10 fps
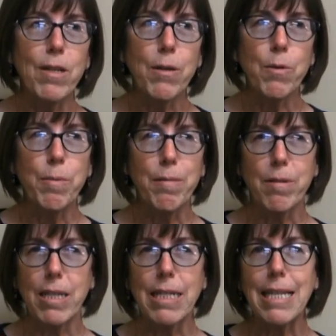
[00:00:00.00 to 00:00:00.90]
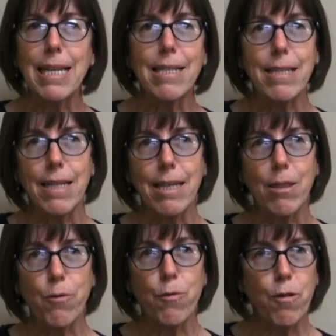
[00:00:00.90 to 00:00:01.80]
it would be really neat to, like,
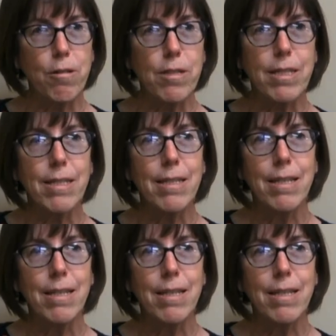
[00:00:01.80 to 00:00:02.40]
the first